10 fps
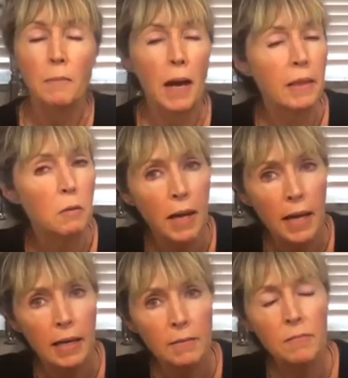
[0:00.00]
By the
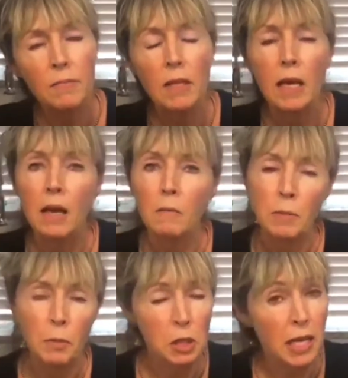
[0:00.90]
way, when
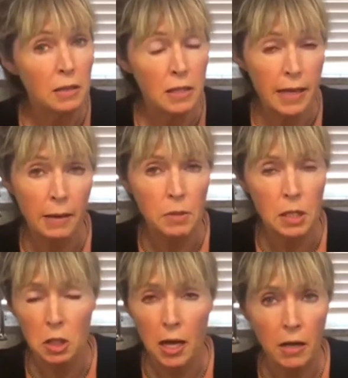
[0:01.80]
push comes to
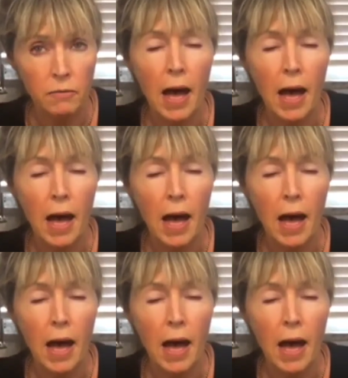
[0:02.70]
shove,